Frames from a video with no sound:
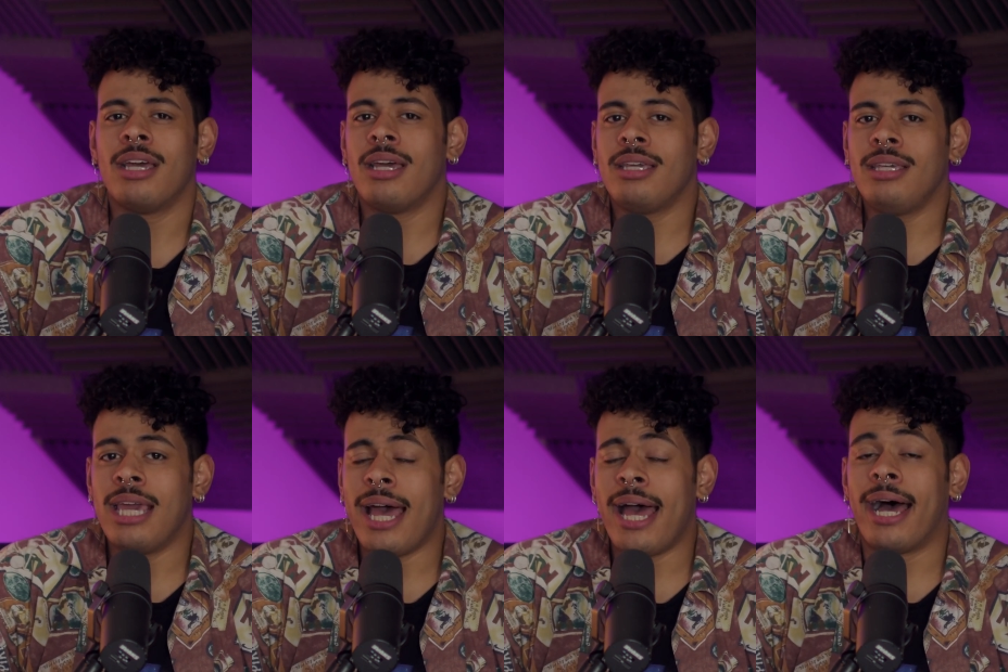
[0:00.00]

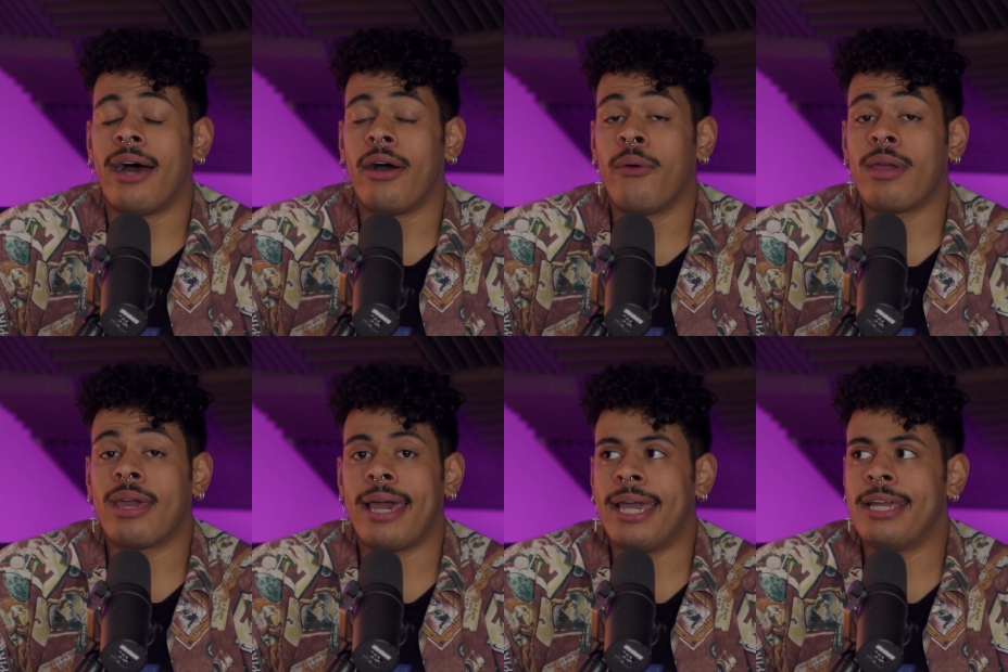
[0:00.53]
Yeah,
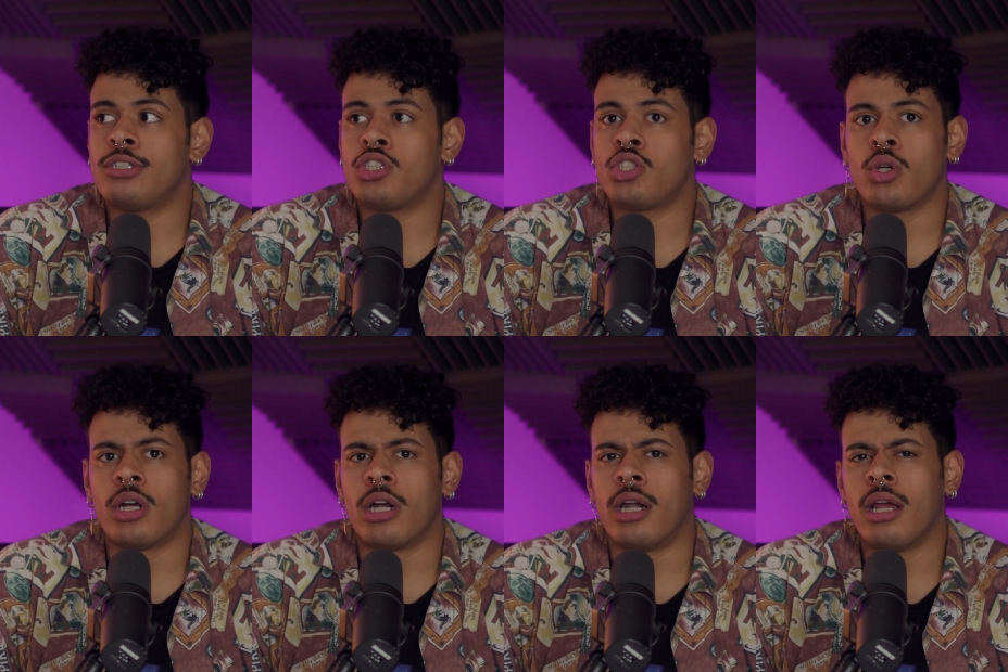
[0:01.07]
okay,
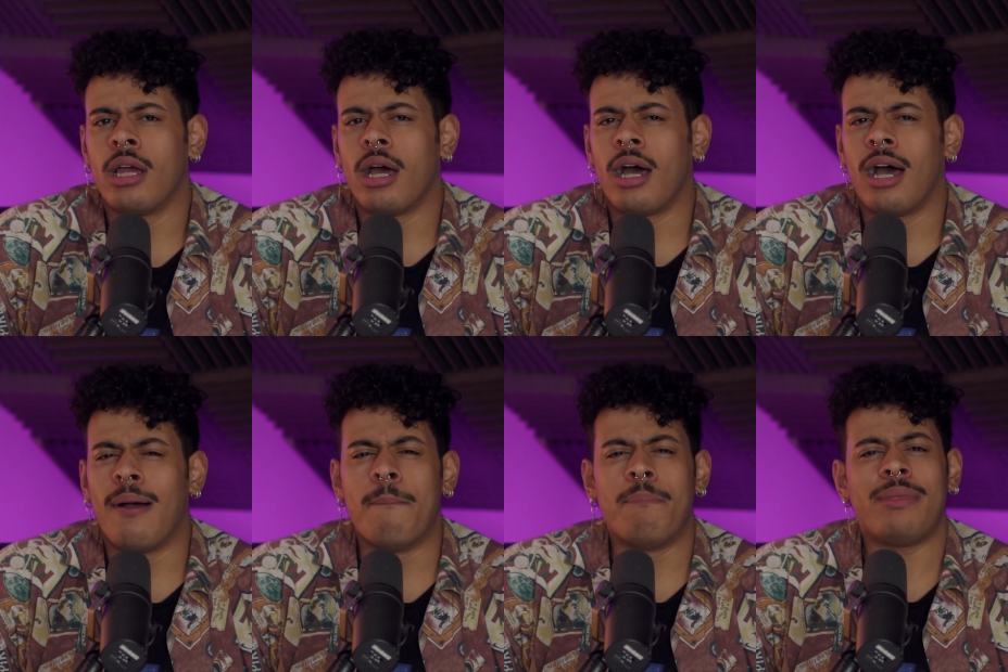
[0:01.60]
sure.
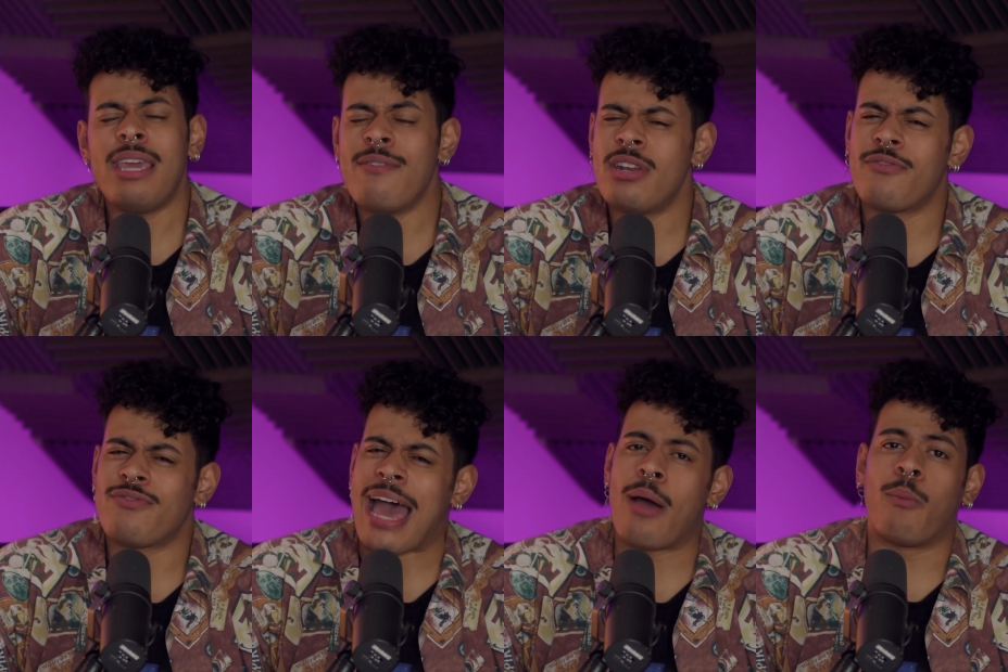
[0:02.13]
Even
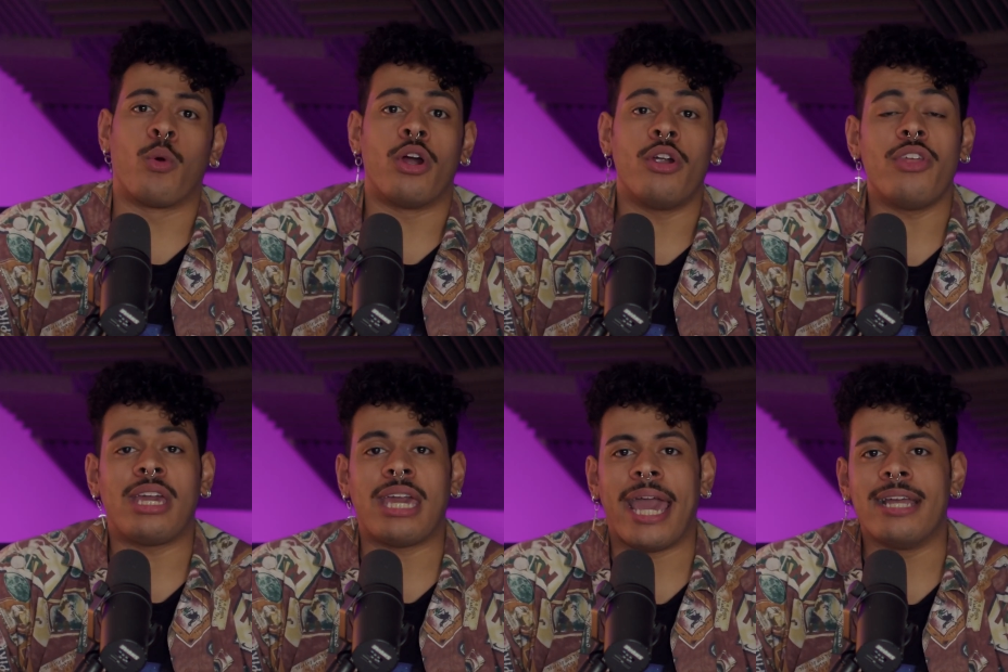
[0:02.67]
if that were
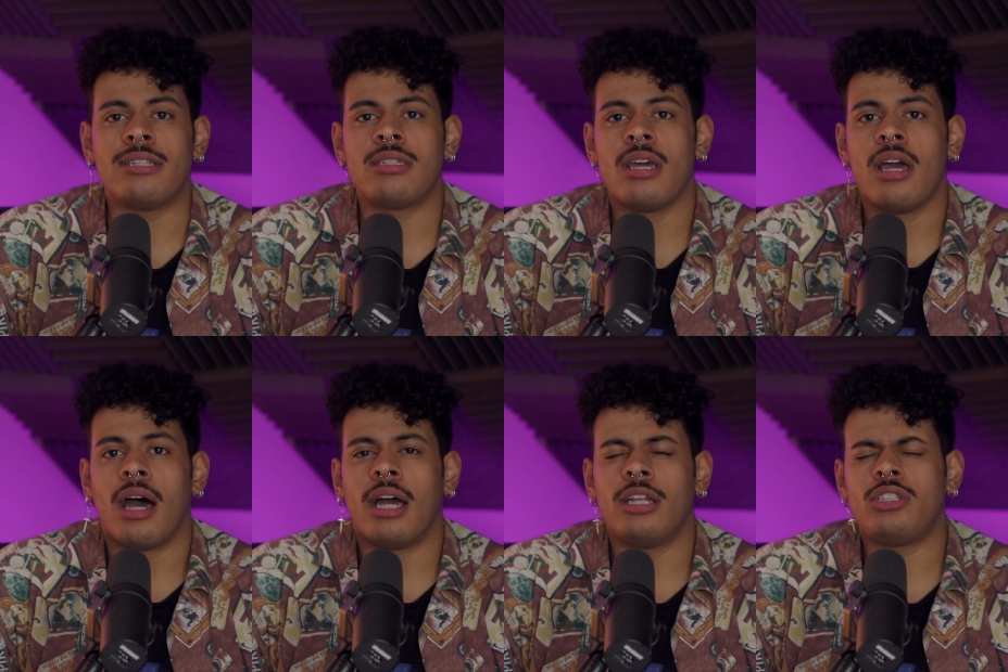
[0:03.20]
the case,
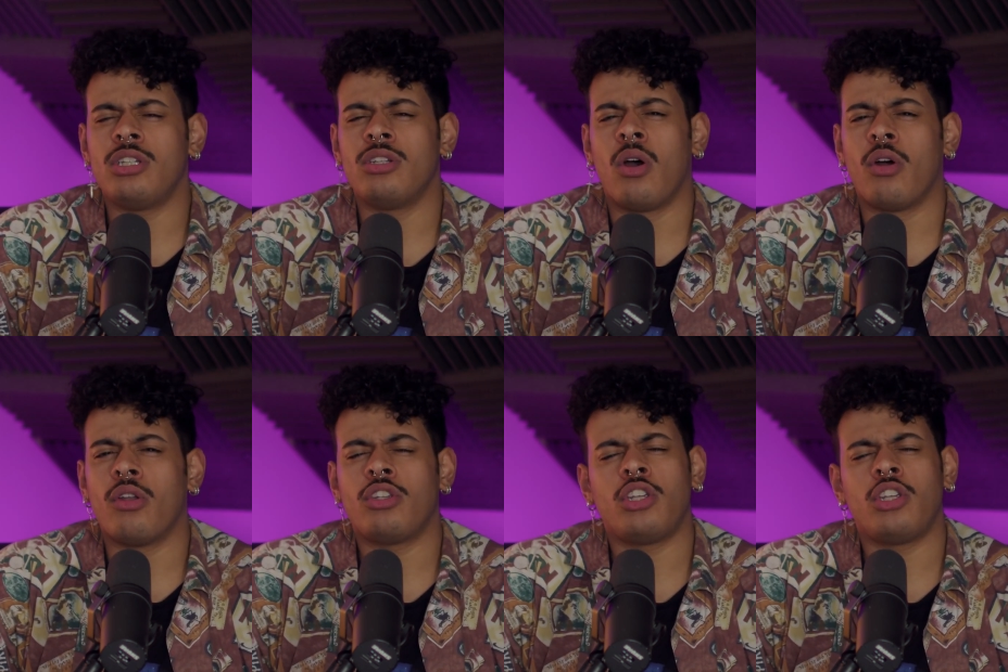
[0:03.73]
do you not